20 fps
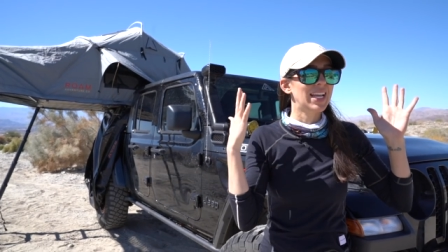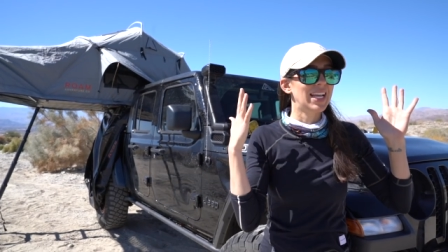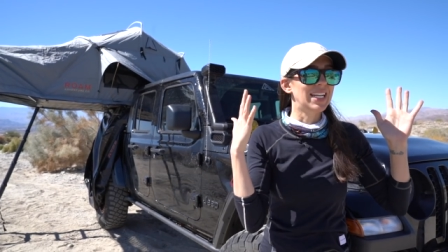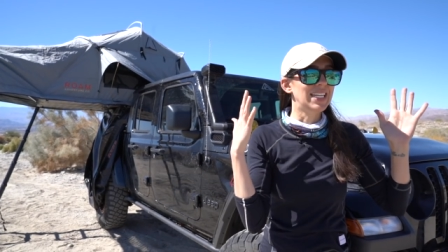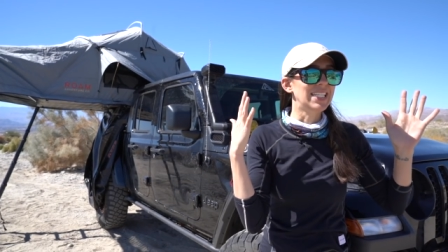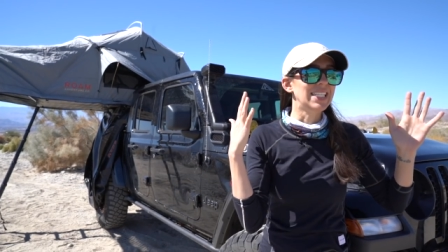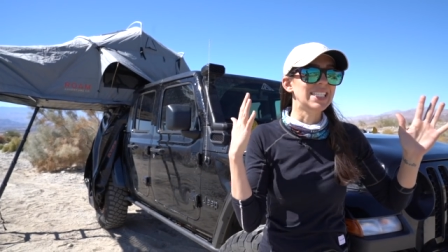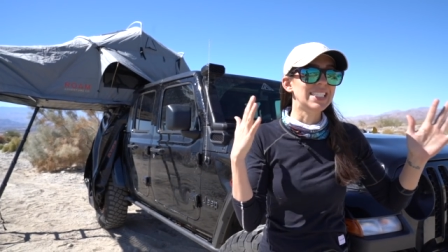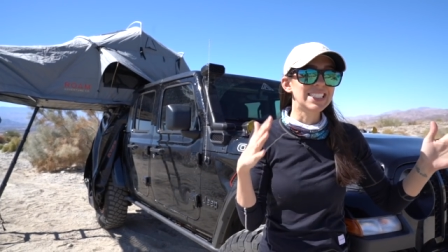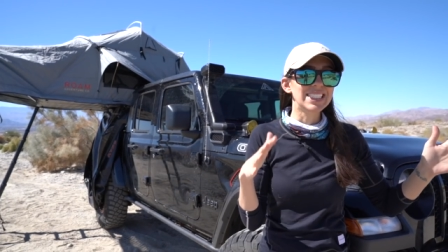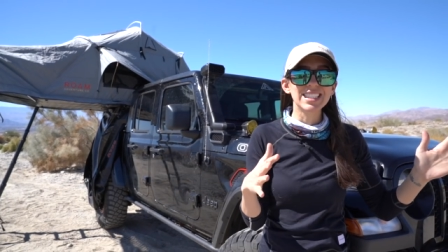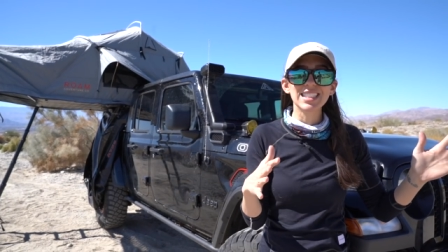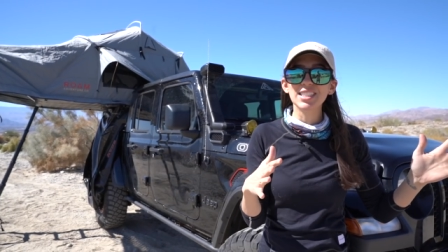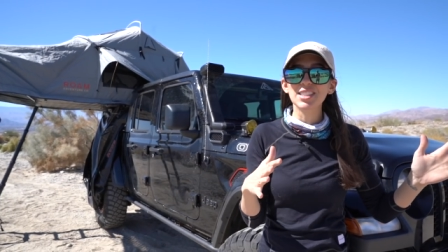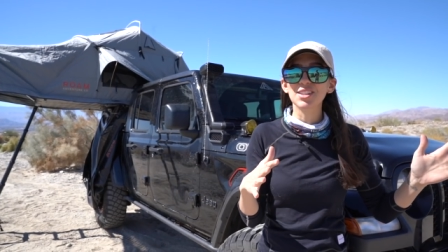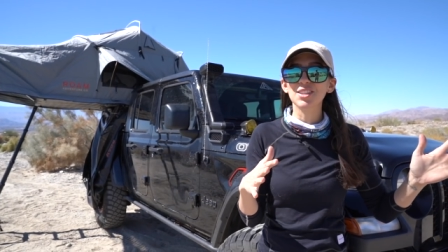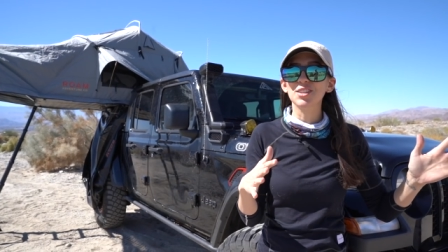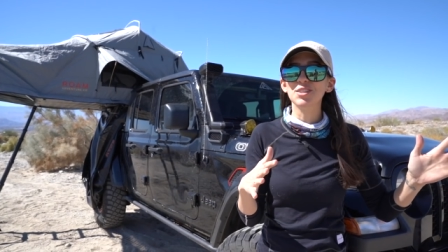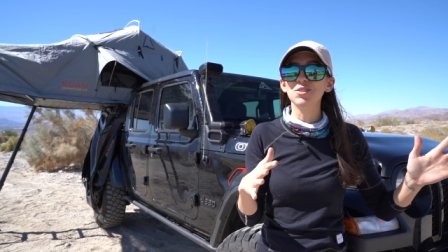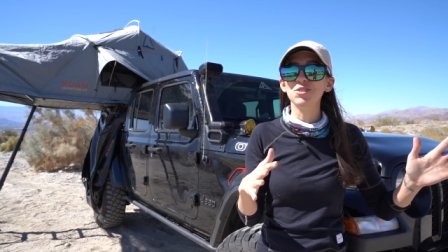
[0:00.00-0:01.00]
an easy
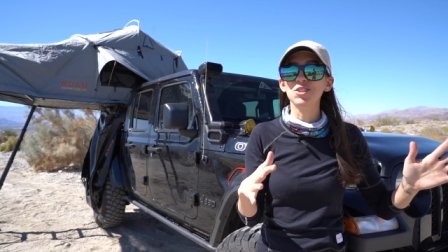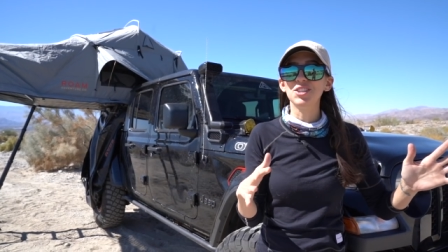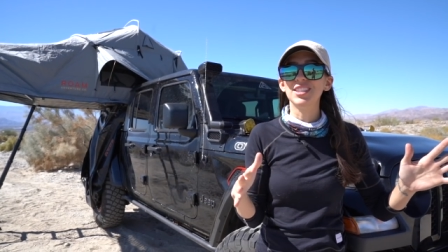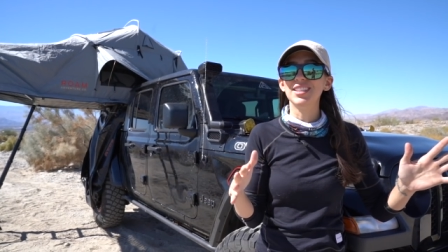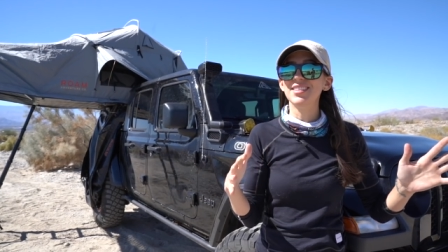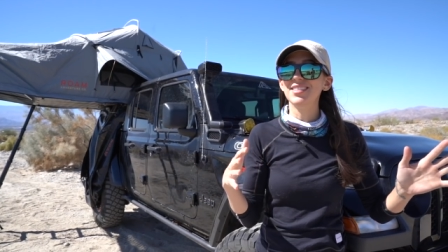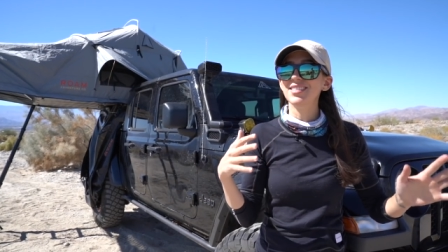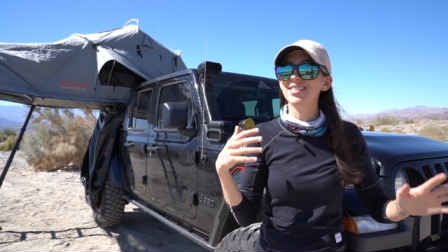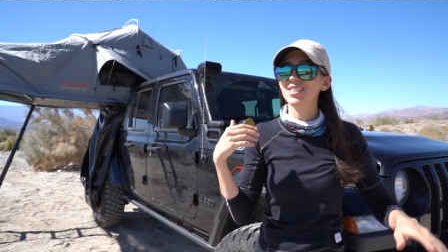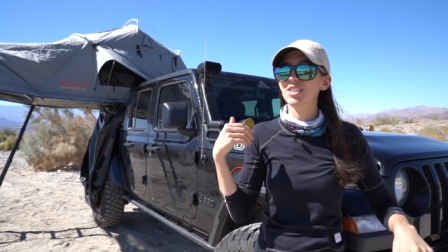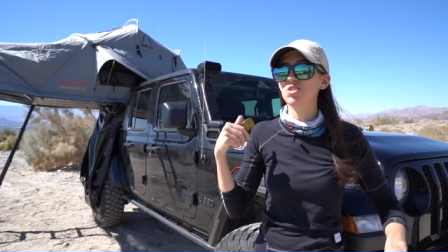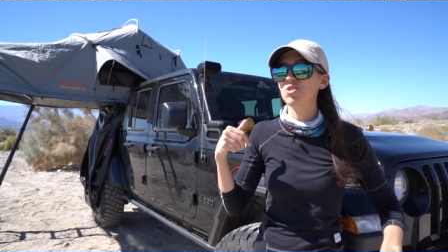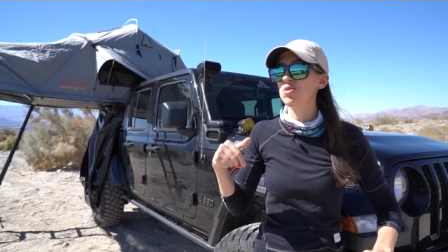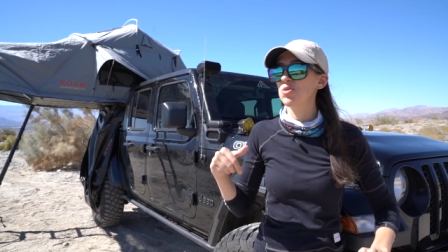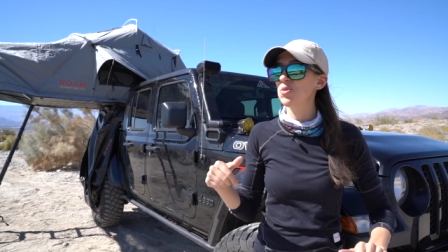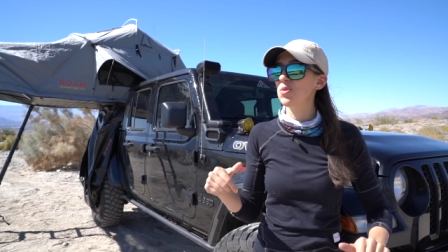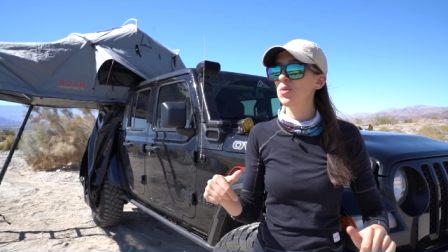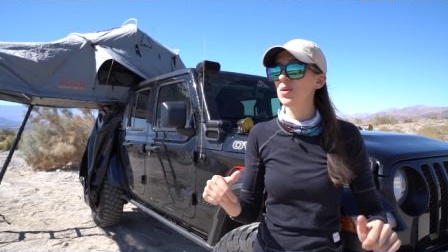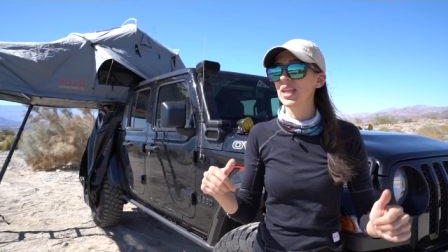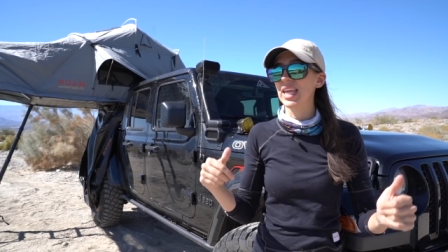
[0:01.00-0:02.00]
solution
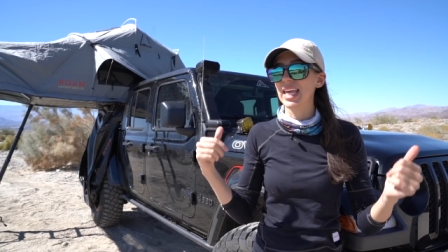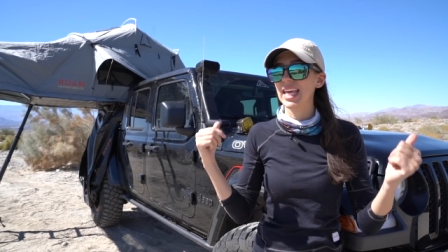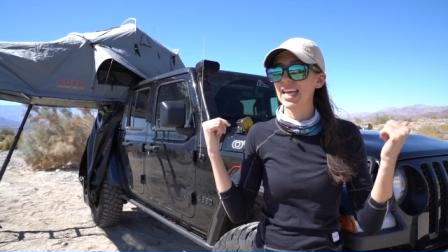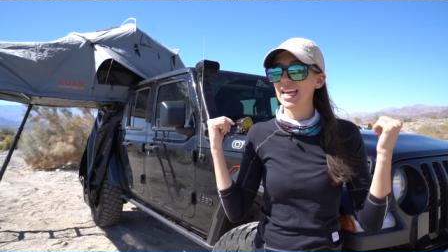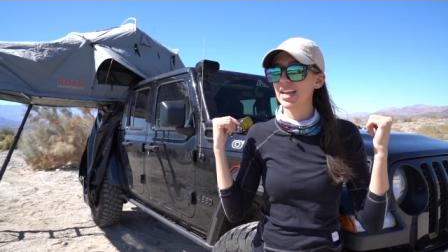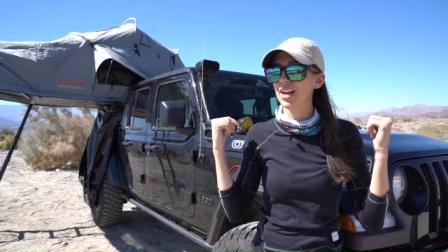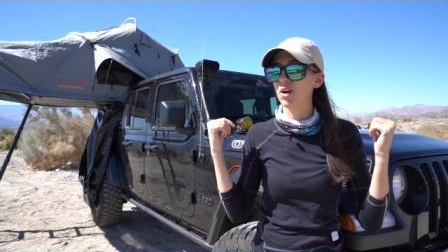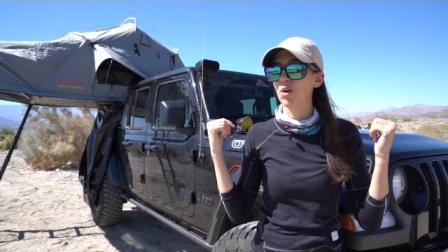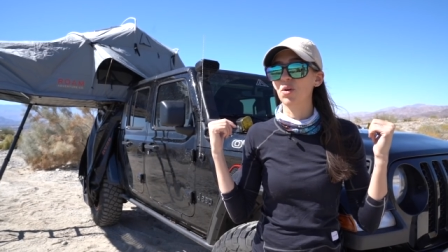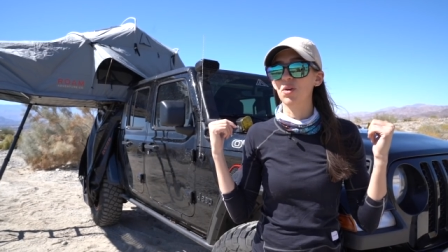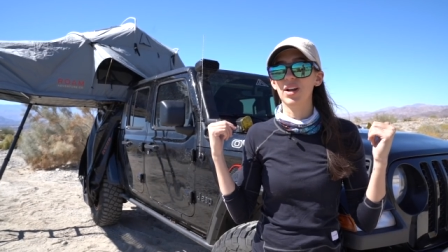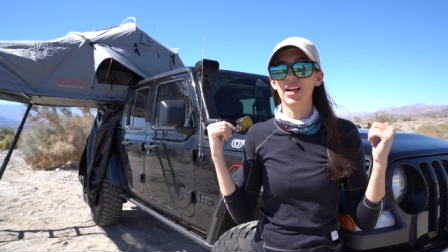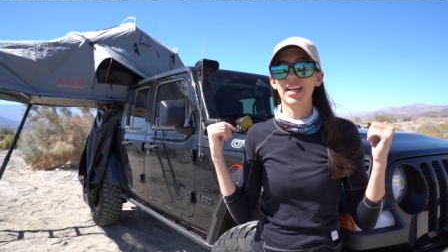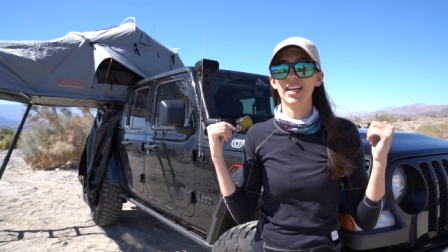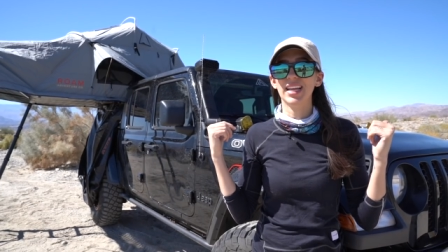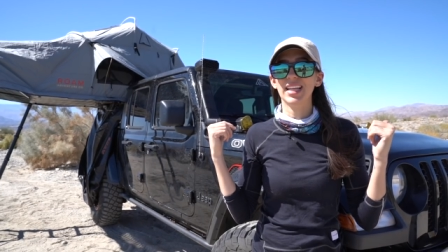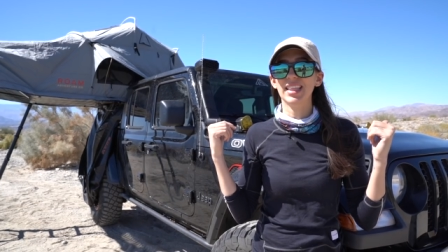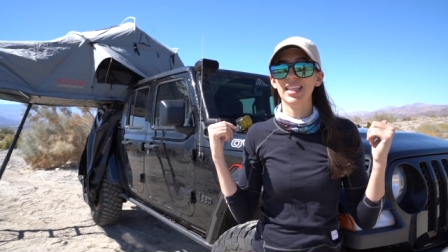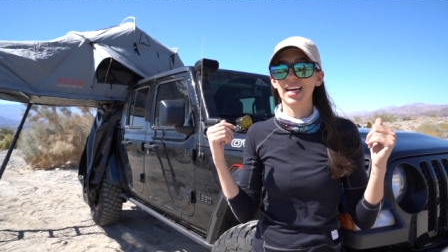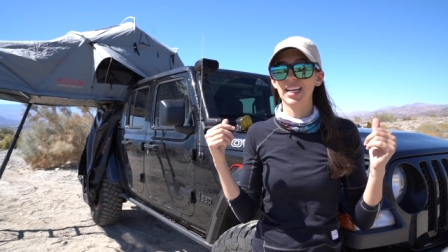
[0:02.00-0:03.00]
to get a
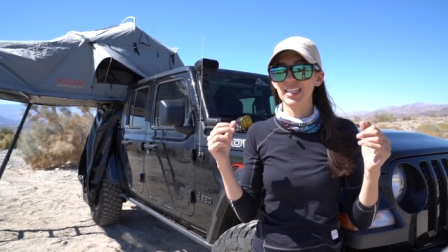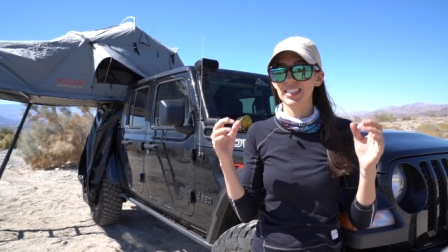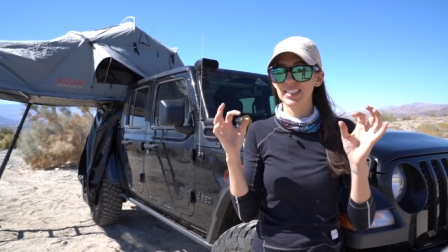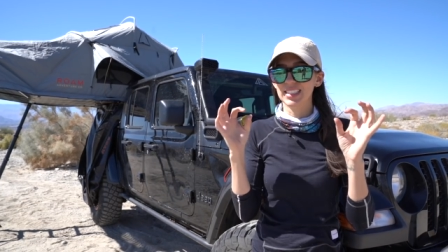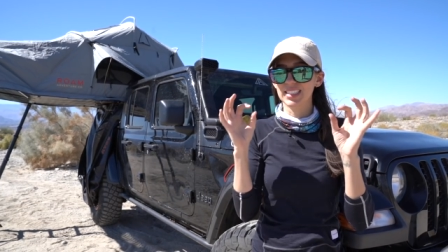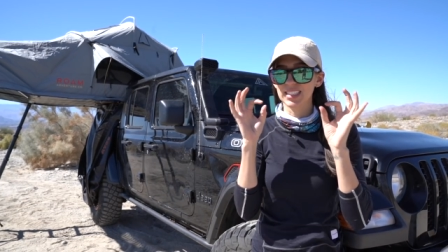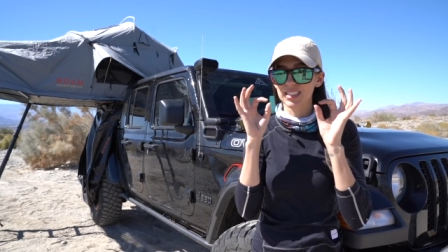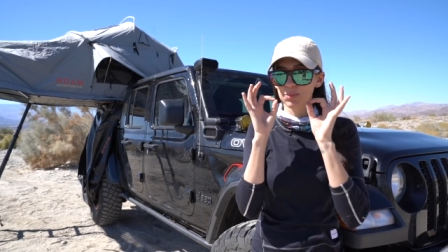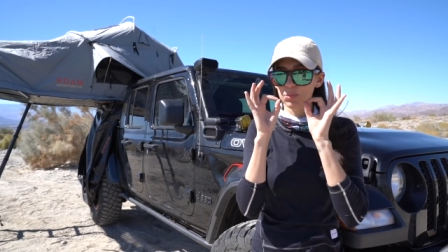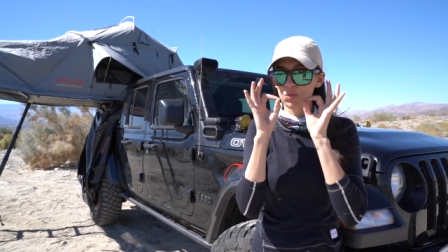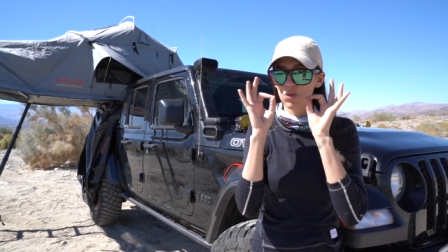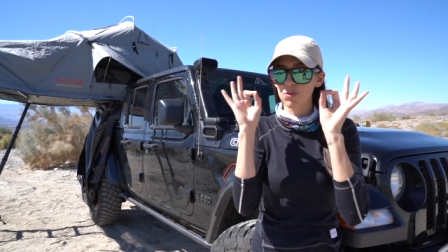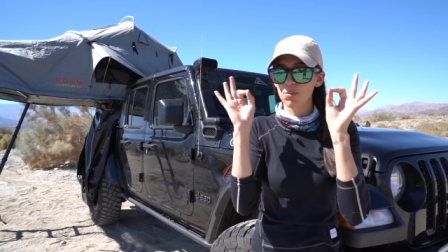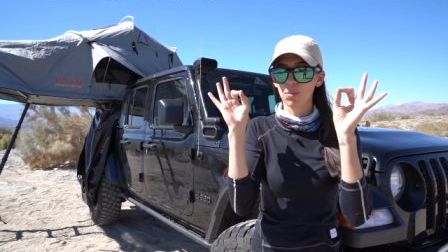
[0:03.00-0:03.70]
rig that is